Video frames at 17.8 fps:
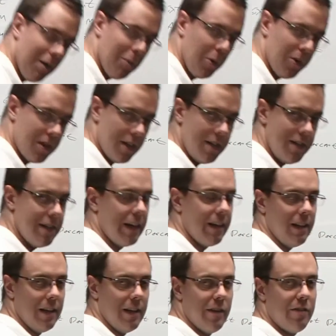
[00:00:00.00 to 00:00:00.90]
with the
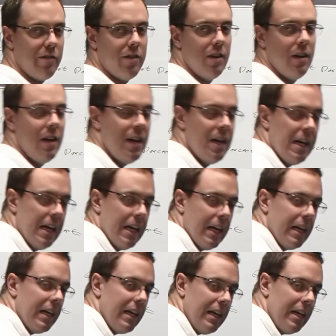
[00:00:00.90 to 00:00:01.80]
deadlift,
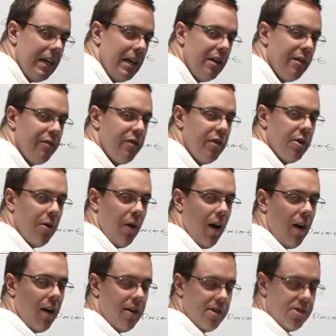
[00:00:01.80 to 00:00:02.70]
if you
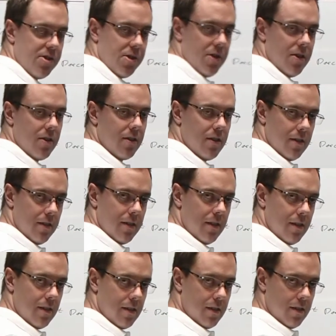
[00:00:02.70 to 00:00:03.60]
arch
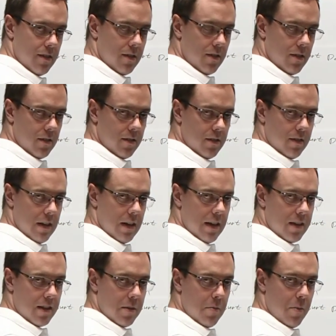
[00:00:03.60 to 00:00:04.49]

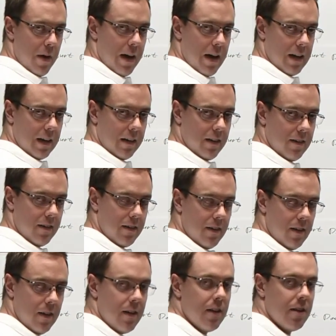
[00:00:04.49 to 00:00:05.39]
at the back,
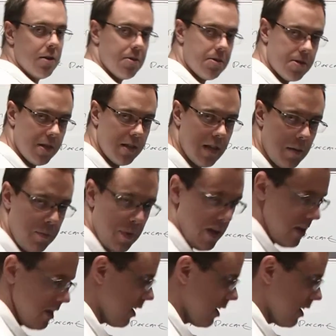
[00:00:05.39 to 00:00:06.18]
you'll see that pain